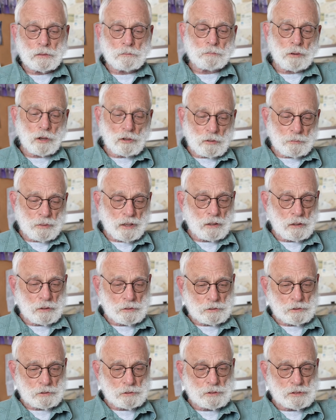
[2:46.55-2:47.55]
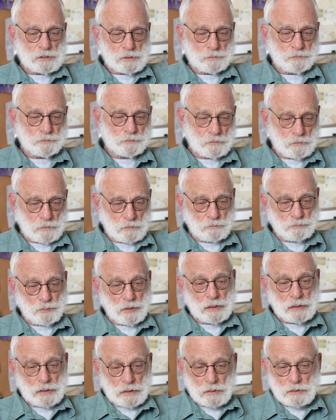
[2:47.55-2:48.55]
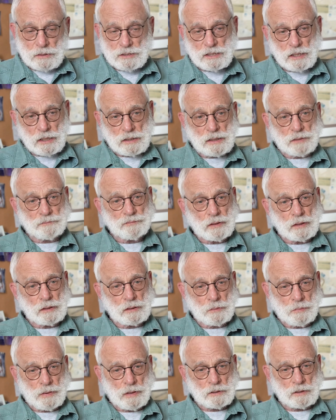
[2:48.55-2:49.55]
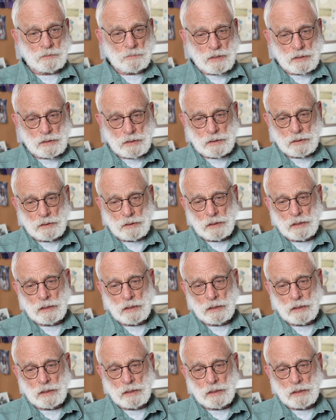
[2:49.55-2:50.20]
polar bear hunters bring in a significant amount of money,